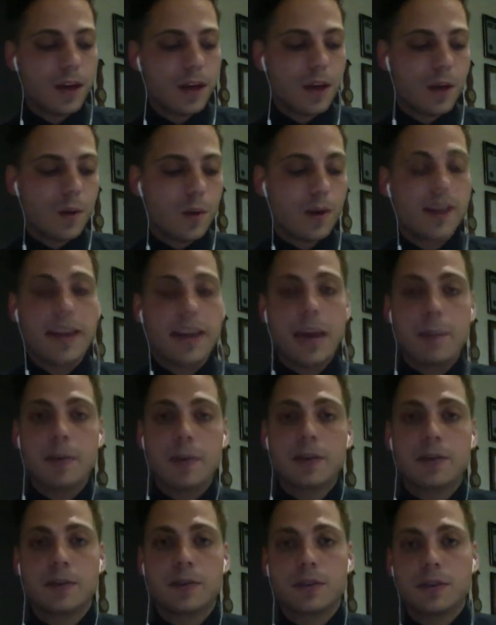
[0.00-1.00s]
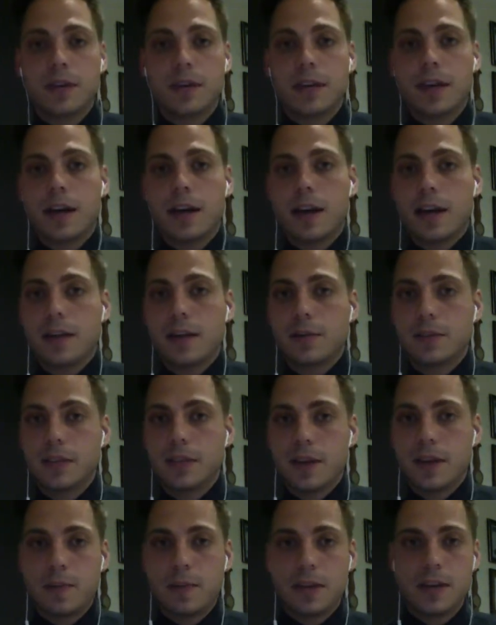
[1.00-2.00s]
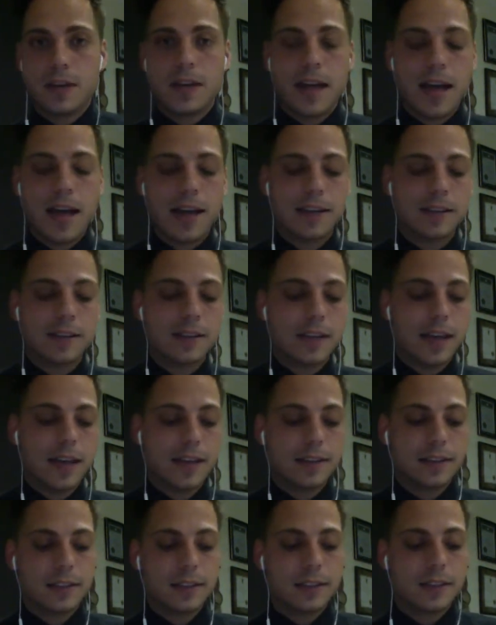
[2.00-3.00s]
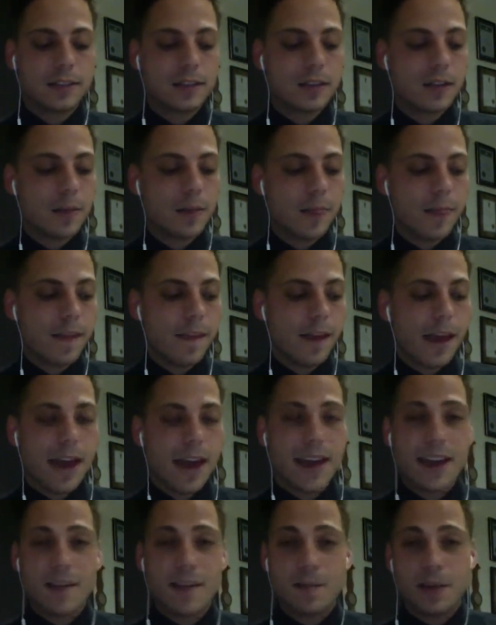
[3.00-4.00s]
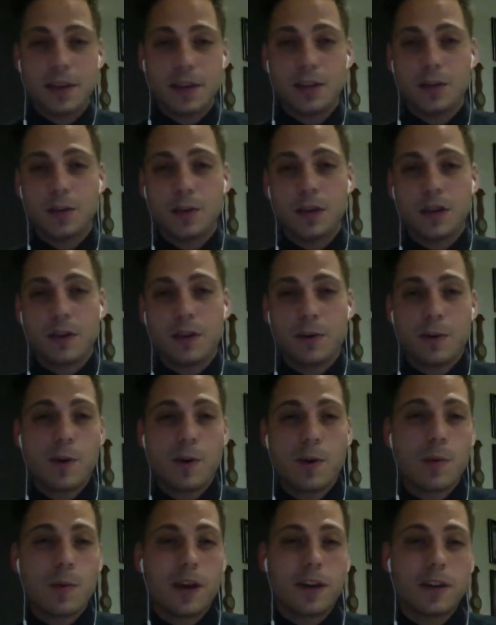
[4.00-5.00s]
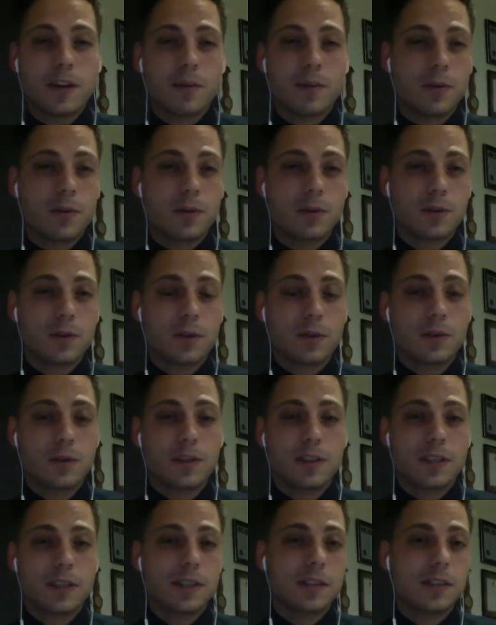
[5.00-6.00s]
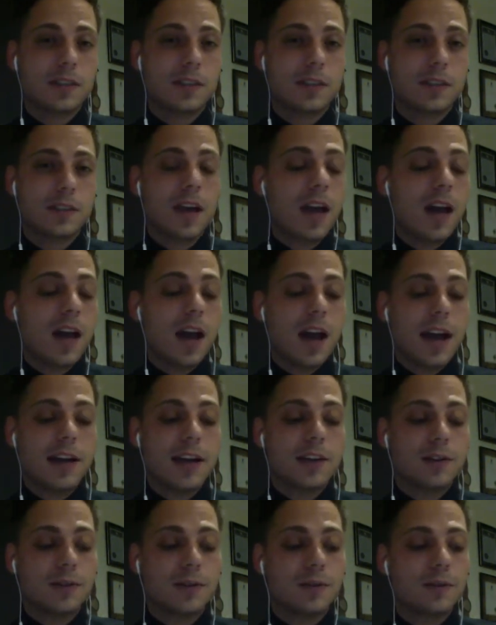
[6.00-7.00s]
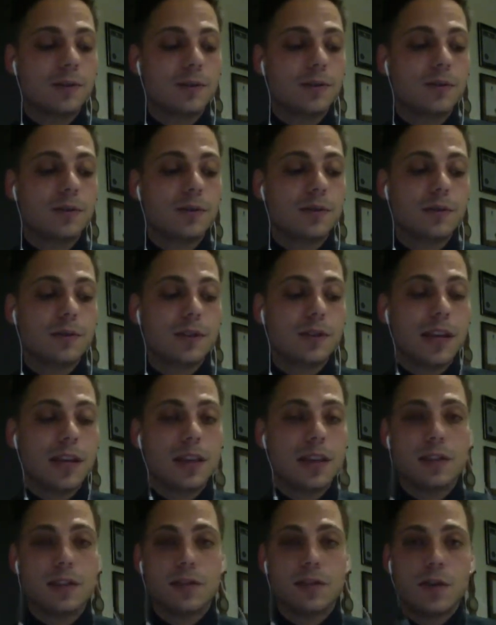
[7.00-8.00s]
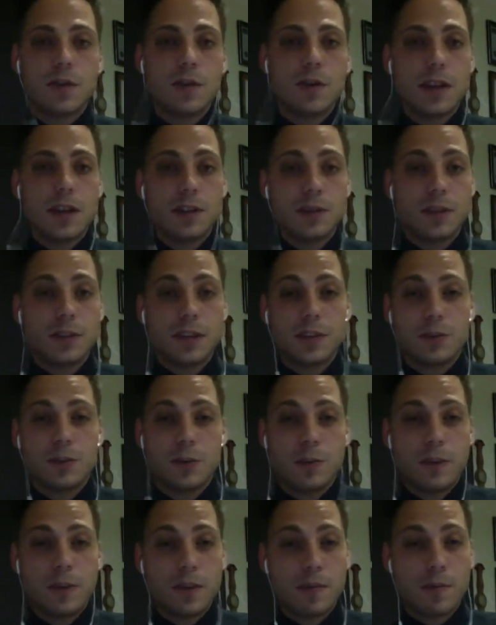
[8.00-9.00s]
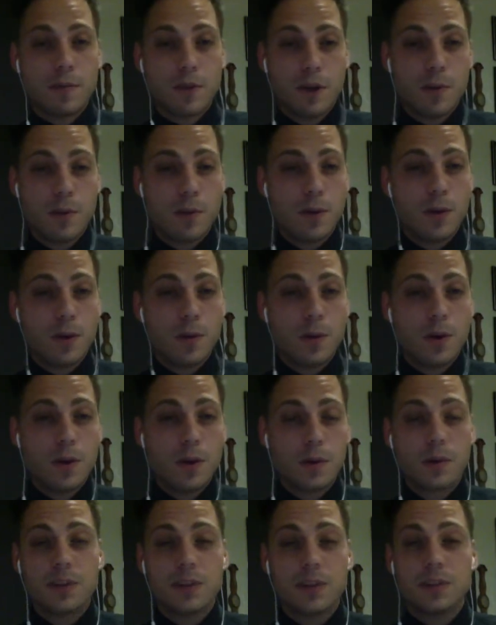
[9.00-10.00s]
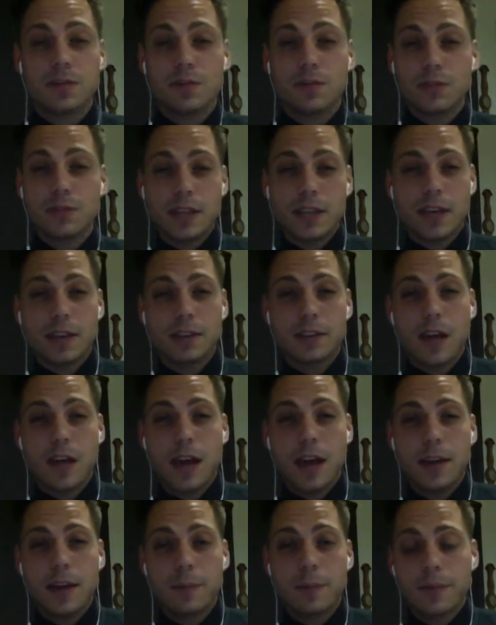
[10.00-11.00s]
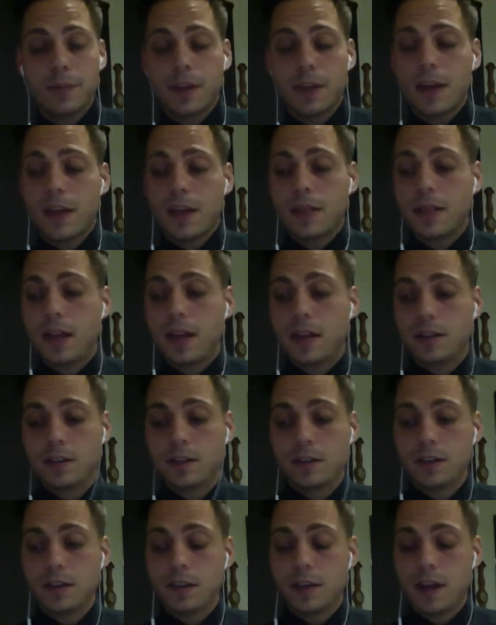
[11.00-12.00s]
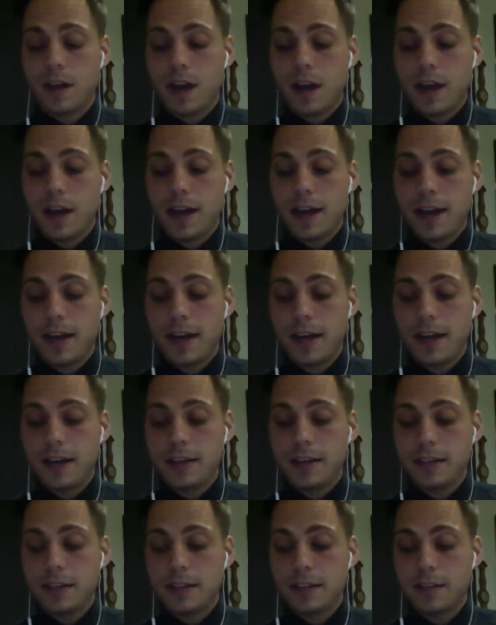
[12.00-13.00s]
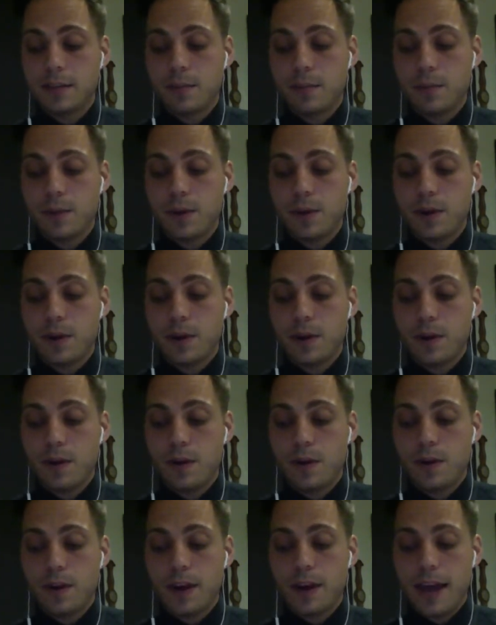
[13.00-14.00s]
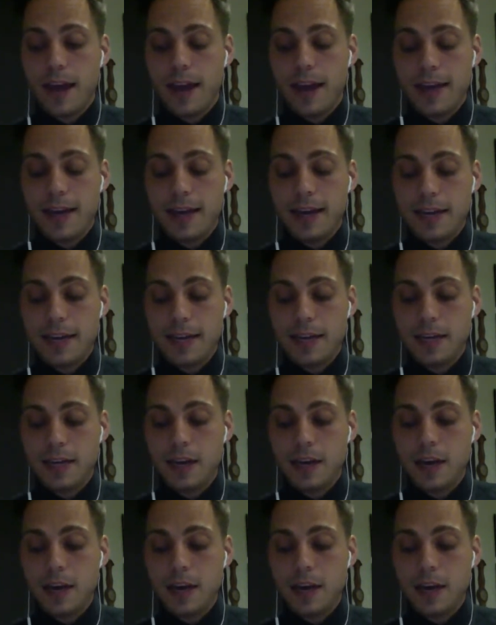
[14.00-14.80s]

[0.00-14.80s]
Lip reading: When I came back to Australia, I was then admitted as a solicitor and have been doing corporate and commercial law since. In this role, I do get to do a bit of pro bono work, which is really exciting. Last year, I did some work on a